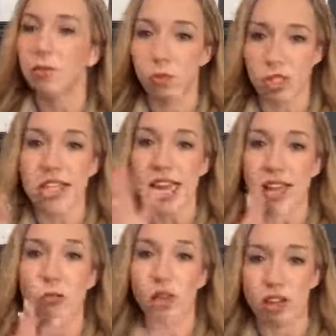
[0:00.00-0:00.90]

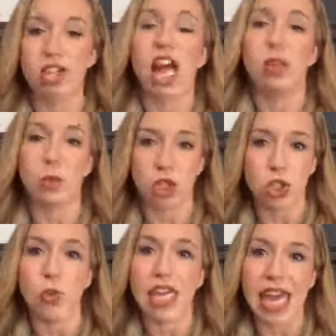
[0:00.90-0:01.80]
seeing what their child was
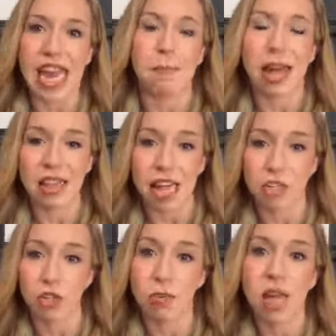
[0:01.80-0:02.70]
doing in my
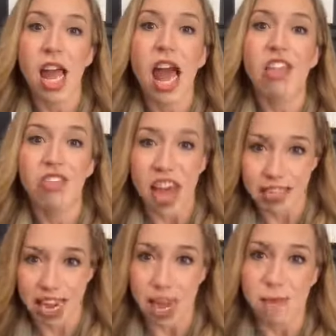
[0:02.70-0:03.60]
classroom
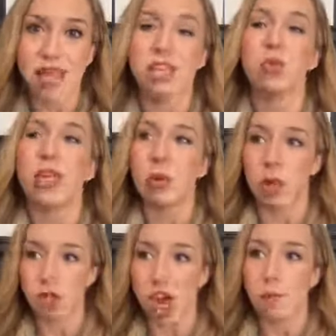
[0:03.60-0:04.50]
that day, because Reading
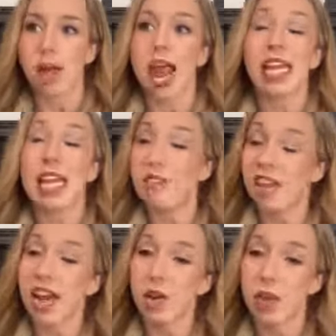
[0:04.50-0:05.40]
Workshop and even
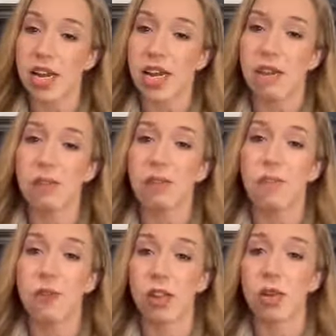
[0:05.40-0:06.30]
guided reading can be
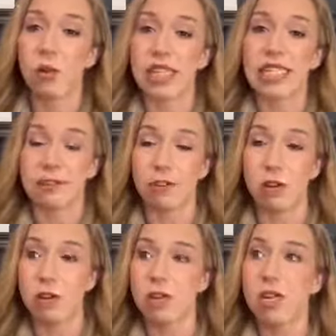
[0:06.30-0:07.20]
really, really
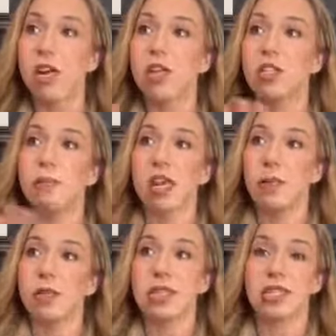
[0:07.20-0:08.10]
difficult to be
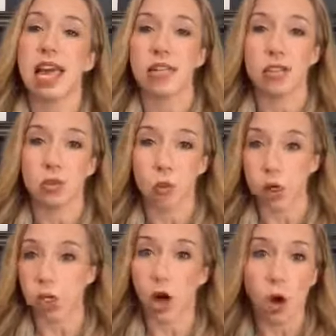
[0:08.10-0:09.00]
able to send
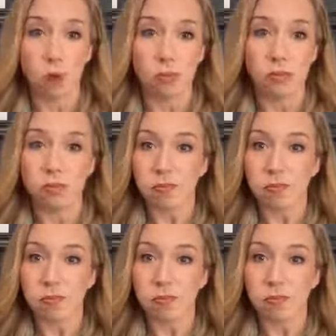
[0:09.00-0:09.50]
work home